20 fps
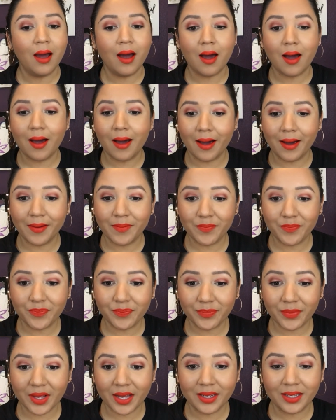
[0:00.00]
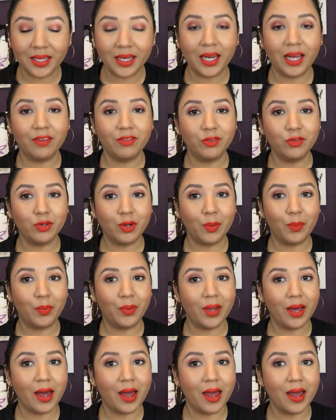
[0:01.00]
I did have to
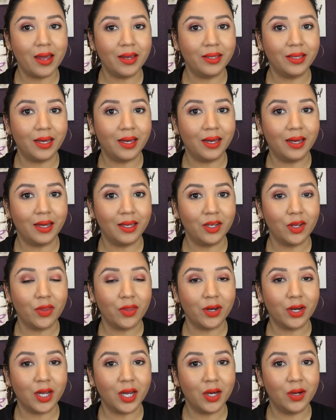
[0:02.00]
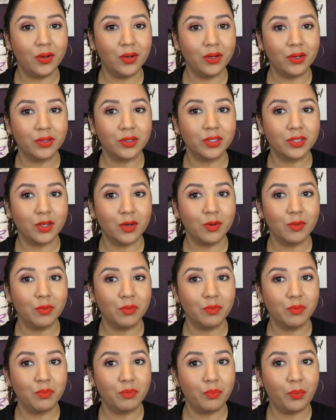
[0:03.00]
apply another coat on
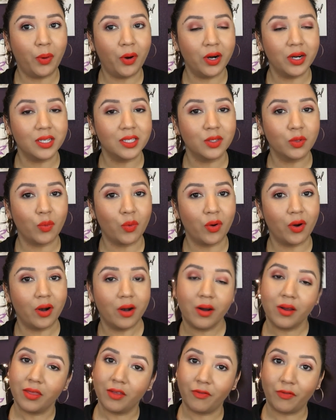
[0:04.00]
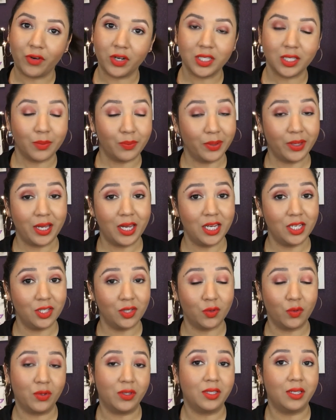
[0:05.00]
some parts where the first
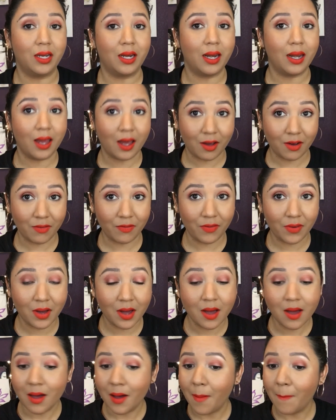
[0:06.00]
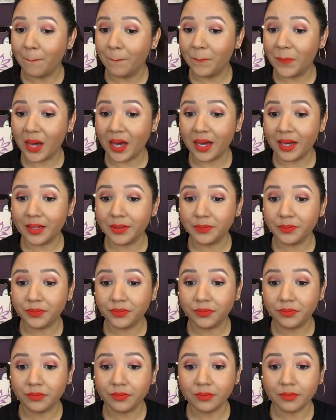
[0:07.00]
application wasn't enough, but
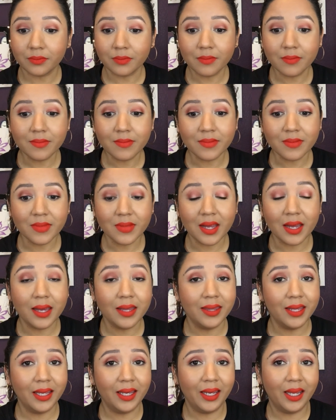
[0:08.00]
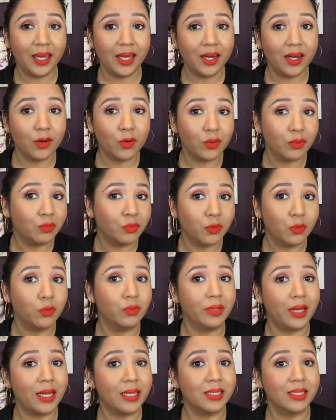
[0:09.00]
it did layer
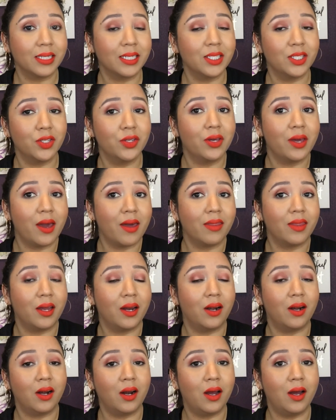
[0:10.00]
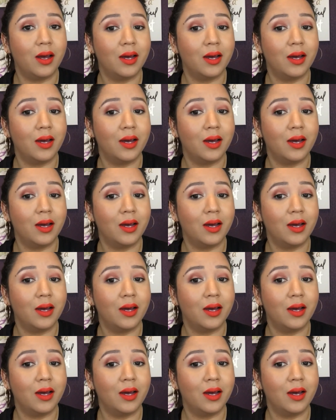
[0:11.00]
nicely together.